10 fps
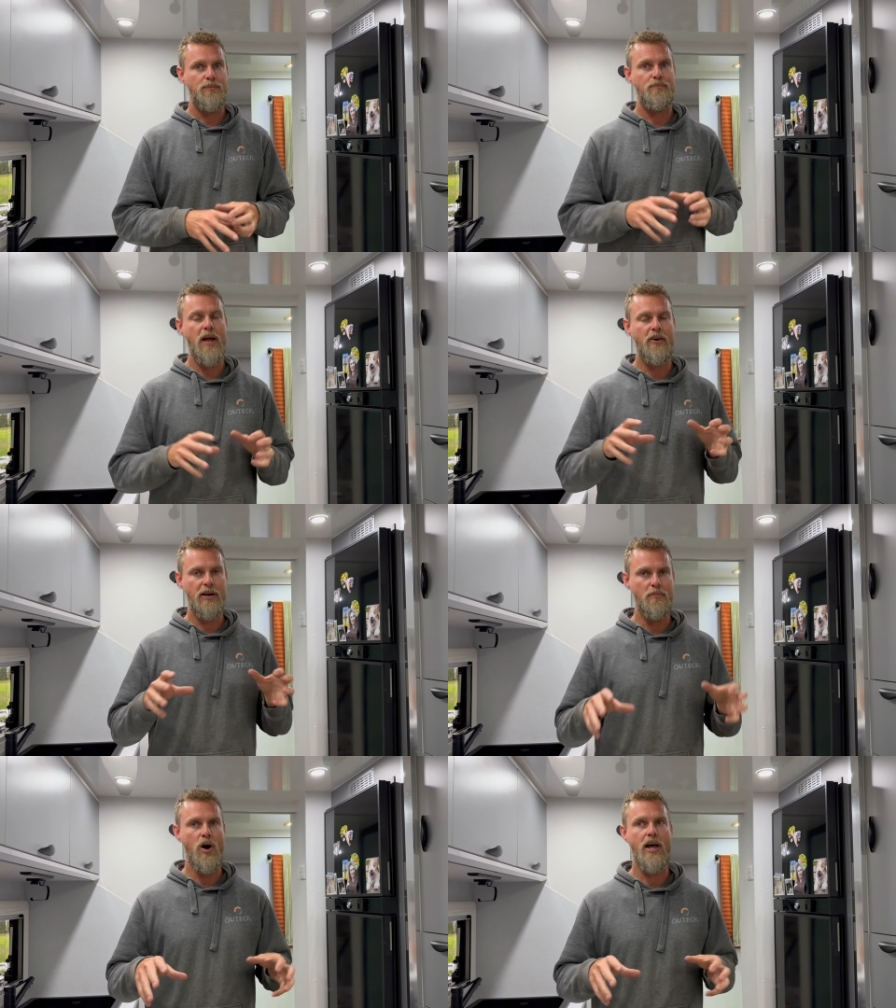Bear
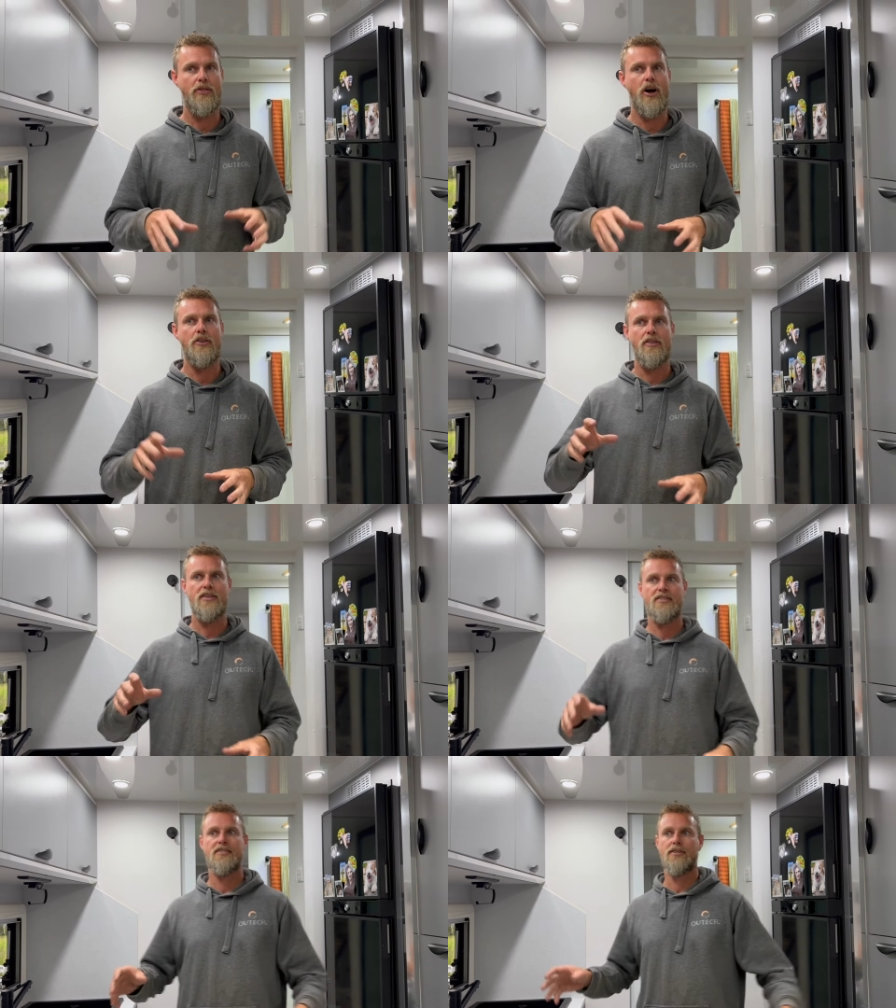in mind though that
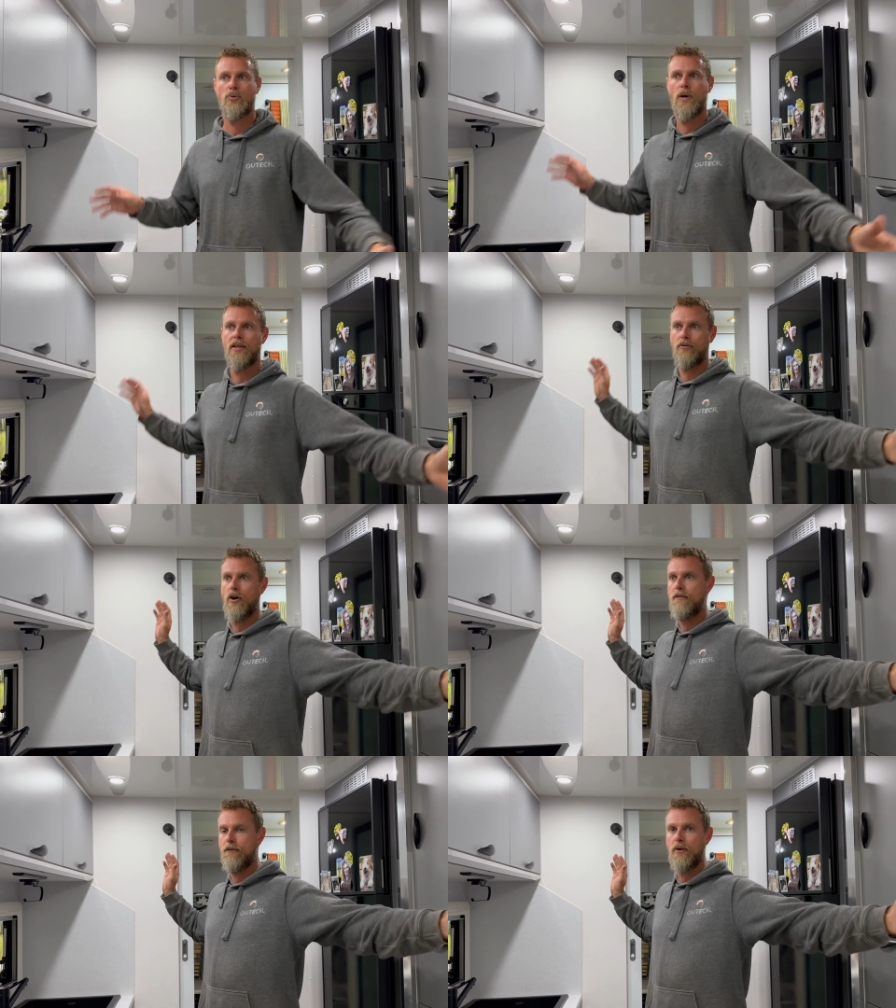this is a
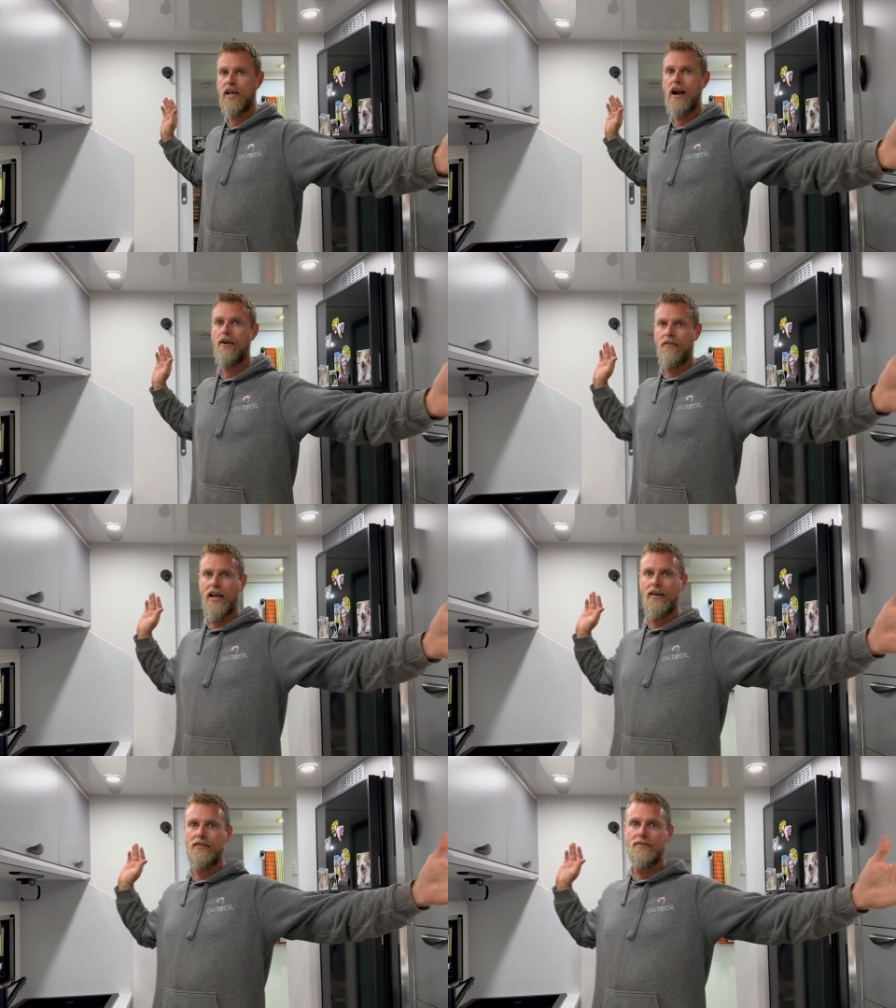23-foot
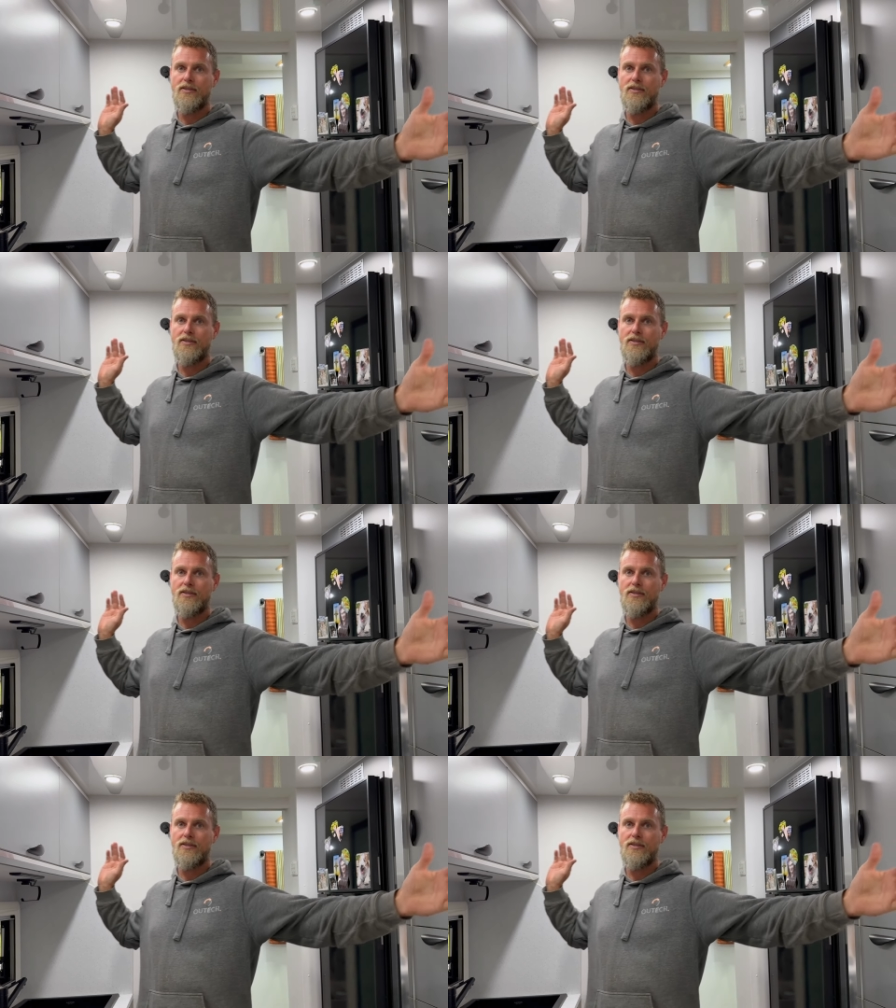caravan.